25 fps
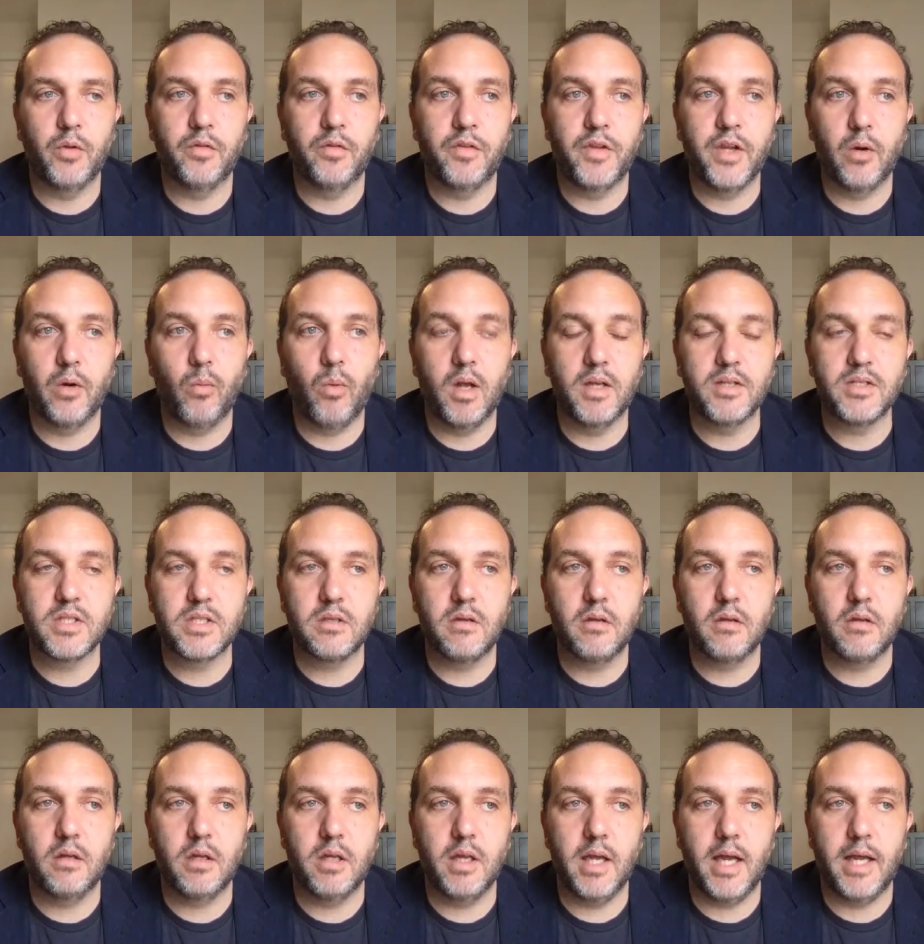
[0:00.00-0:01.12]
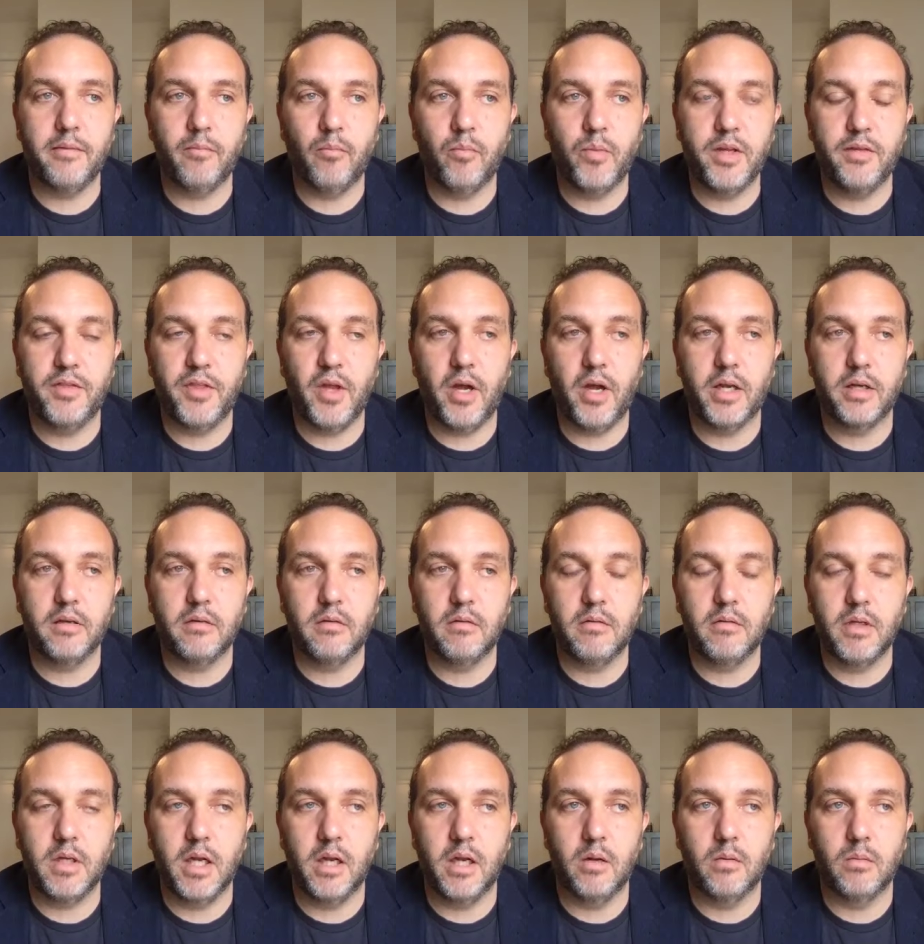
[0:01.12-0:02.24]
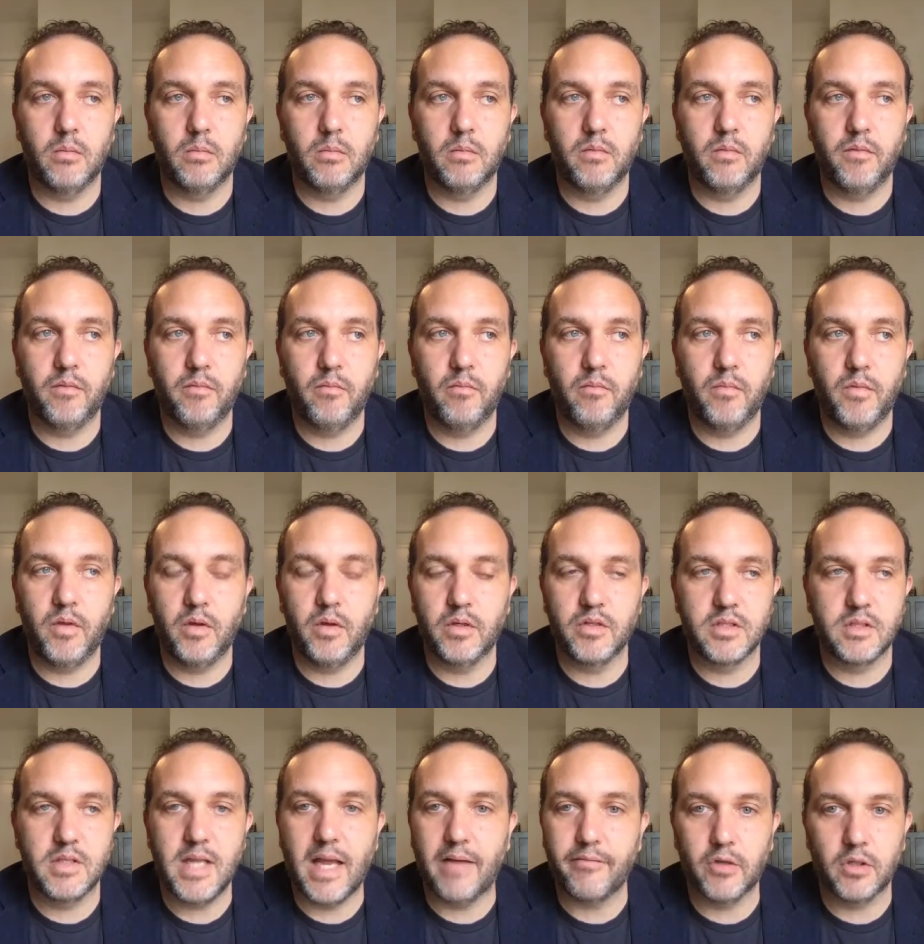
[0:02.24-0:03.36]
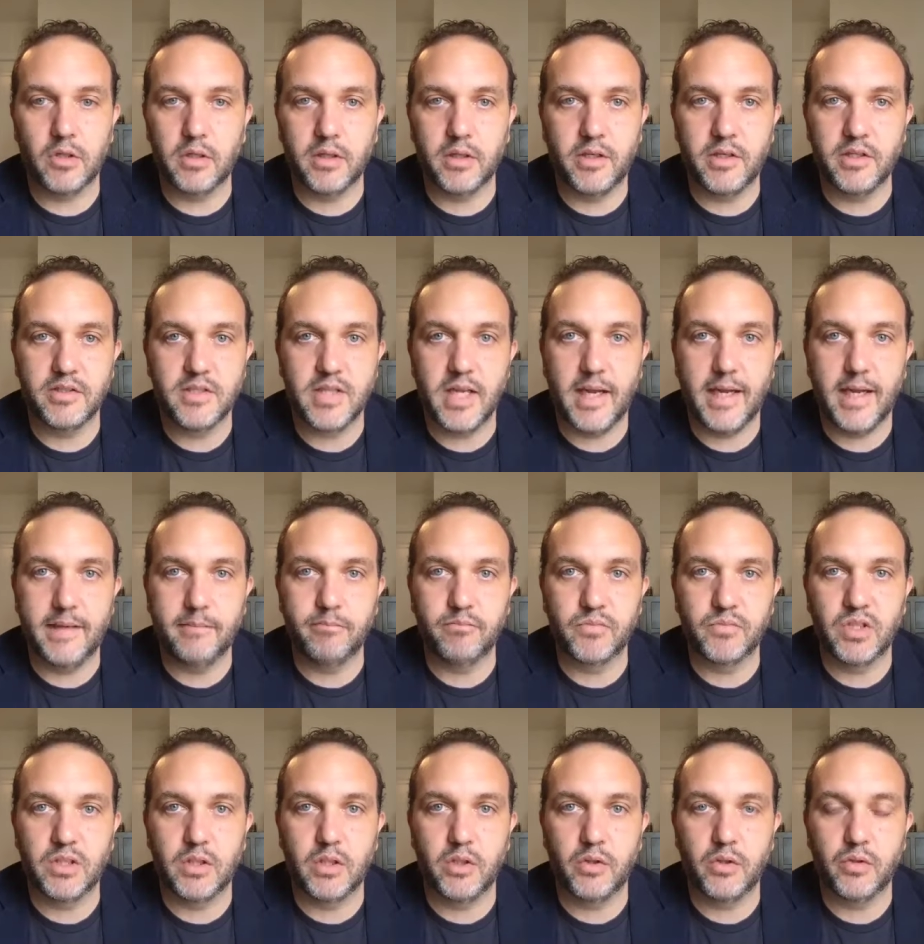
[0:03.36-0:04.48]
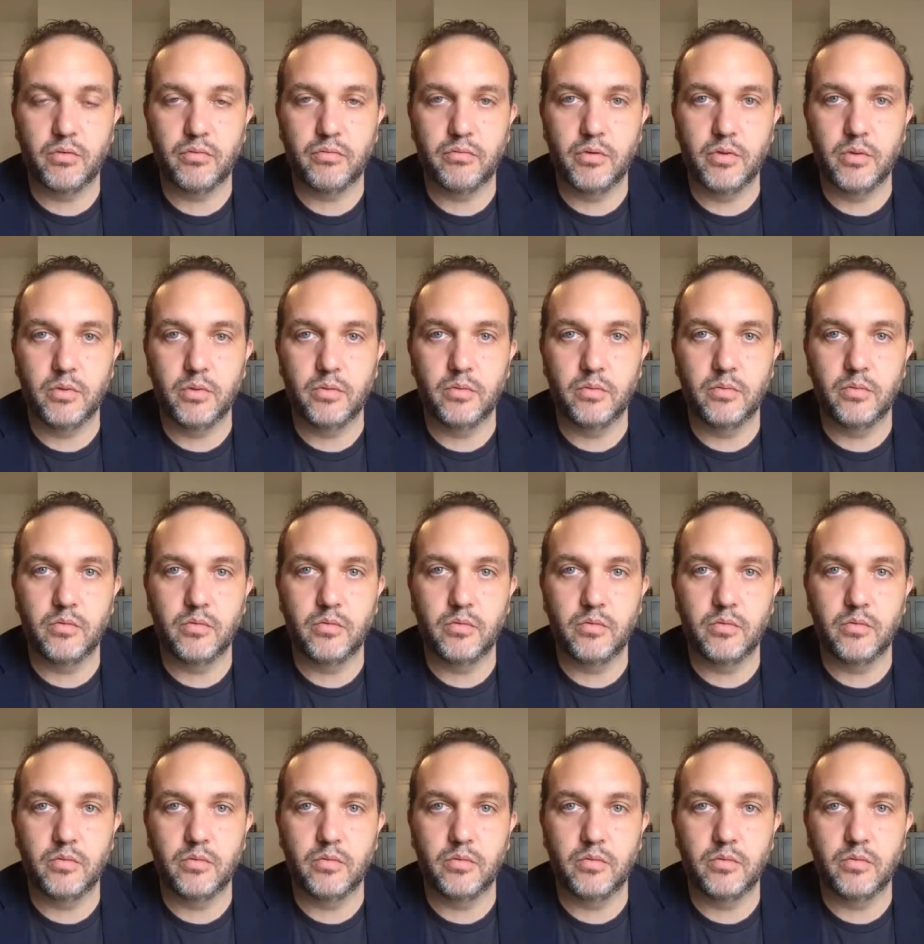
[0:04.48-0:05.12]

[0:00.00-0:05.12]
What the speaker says: there was, we thought, there's never a good time to go through